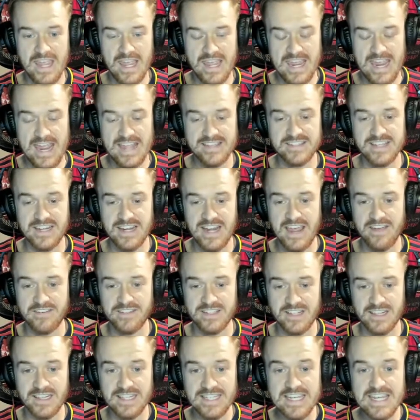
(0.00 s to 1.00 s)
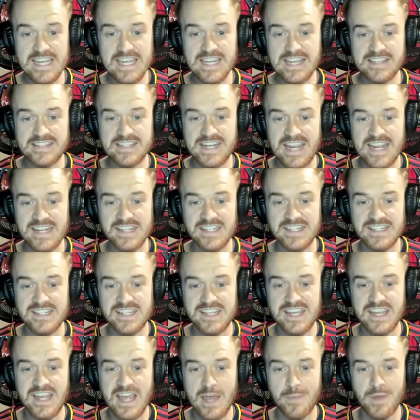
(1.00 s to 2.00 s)
eh, as a as a league, as an
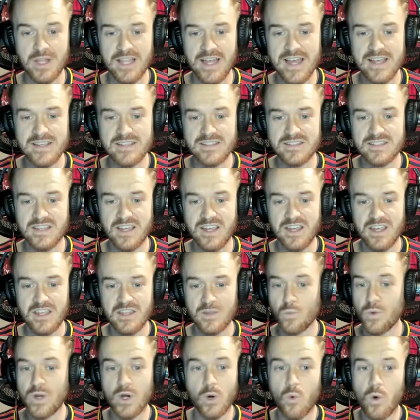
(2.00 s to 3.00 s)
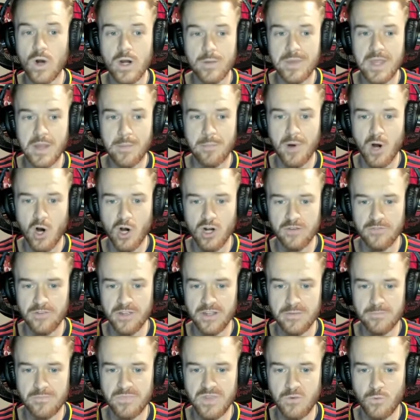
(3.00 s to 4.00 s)
entity, MLS, we don't want to be a part of
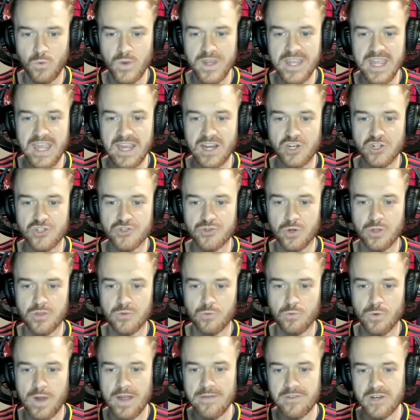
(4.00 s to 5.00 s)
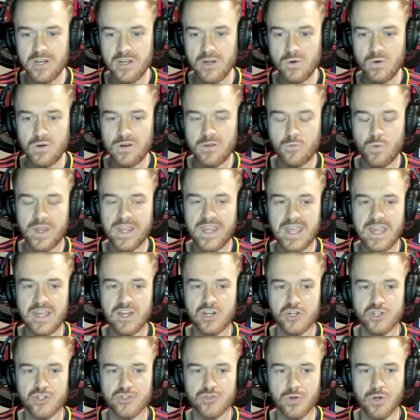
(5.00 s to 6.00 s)
it. If we can't control the revenue, if we
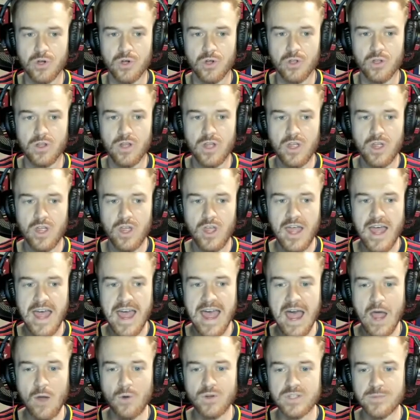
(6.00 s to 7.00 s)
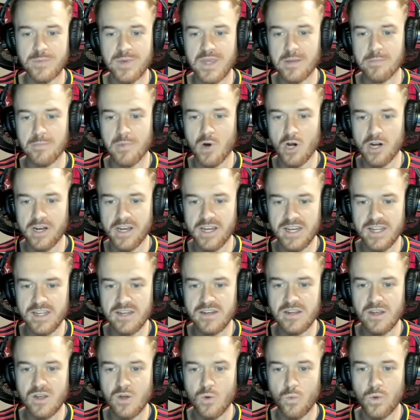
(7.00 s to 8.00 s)
can't control how it's being
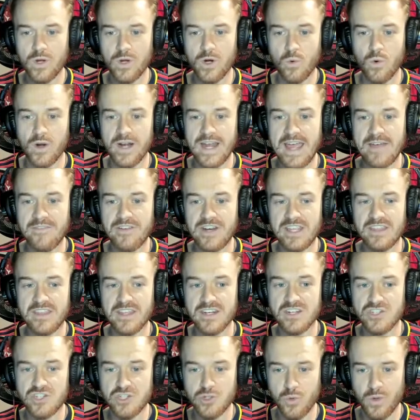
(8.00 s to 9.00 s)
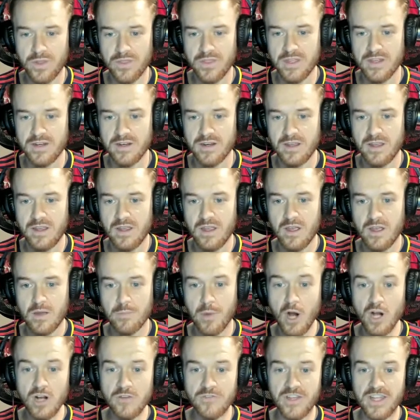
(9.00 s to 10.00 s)
marketed, we don't want to have anything to do with it.
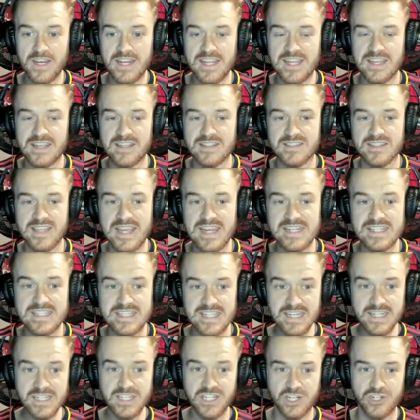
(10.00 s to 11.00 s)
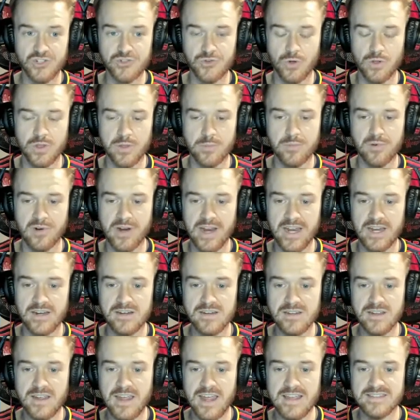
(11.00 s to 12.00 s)
Part of it is they did control the
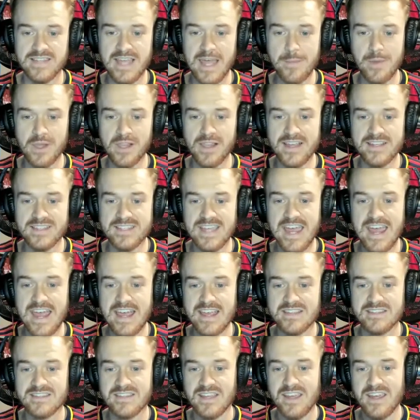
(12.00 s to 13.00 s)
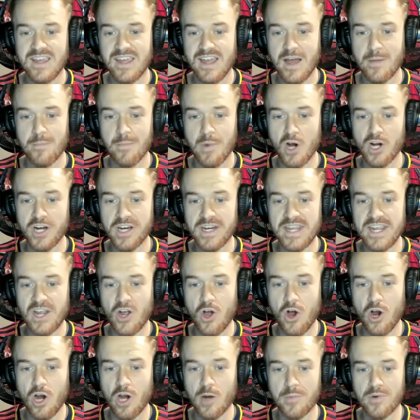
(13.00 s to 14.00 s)
brand, as MLS has a marketing
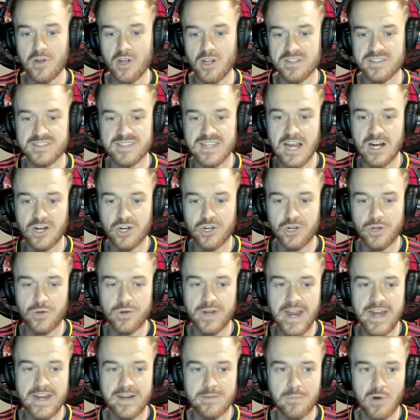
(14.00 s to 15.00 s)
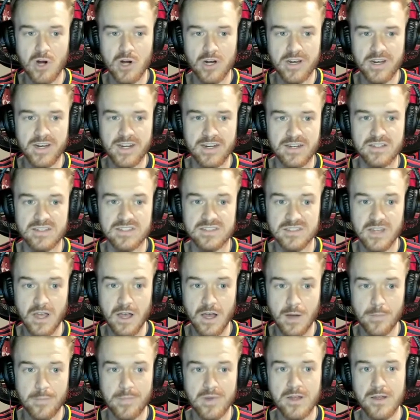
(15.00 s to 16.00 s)
arm called Soccer United Marketing,
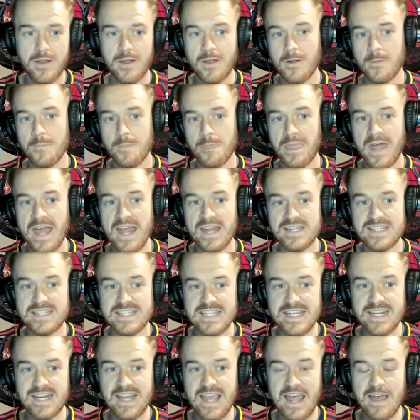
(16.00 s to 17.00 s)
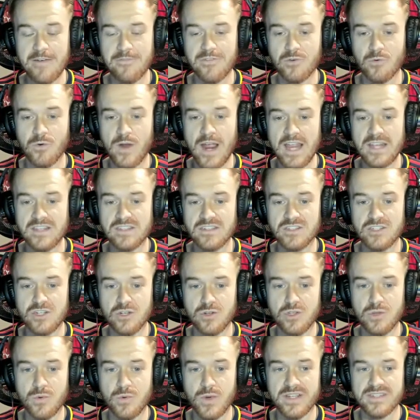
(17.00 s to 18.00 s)
some that did have the rights
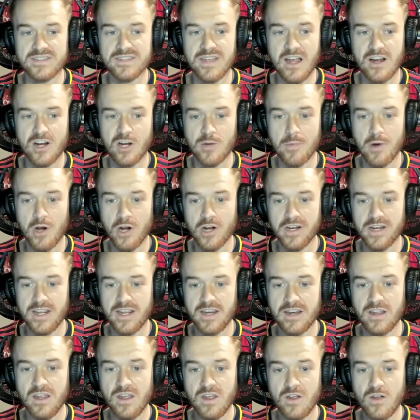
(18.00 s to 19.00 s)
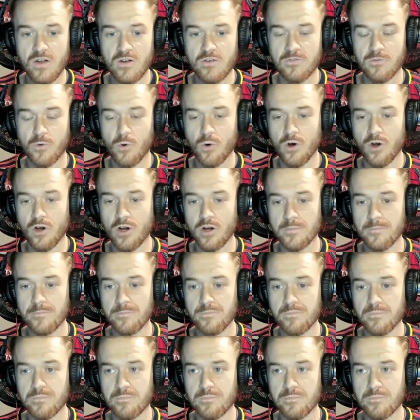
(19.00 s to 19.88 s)
to US soccer marketing for